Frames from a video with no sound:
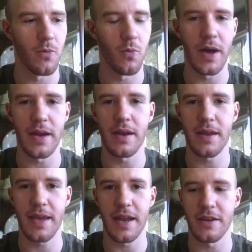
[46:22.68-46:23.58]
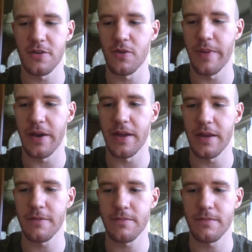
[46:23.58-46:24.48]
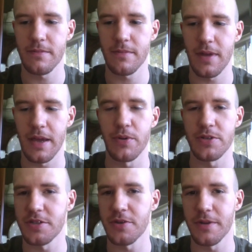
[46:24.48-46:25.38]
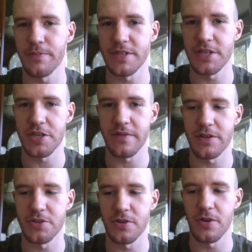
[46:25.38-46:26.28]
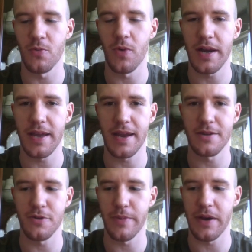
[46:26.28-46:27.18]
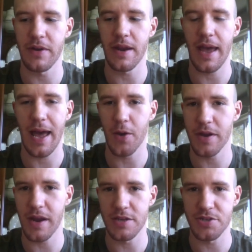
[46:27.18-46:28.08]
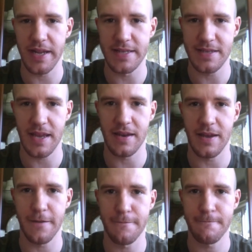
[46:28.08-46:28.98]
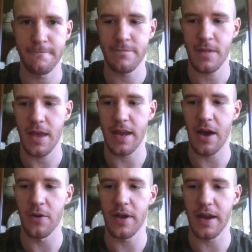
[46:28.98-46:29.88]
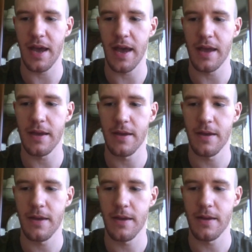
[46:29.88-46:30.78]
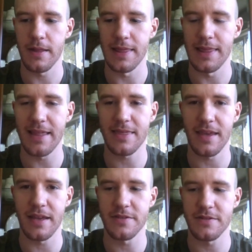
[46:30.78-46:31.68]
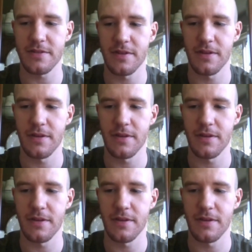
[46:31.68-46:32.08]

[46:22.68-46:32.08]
what can I do about it? It puts you in a position of control. What can I do about it? How can I transcend it? And how can I let this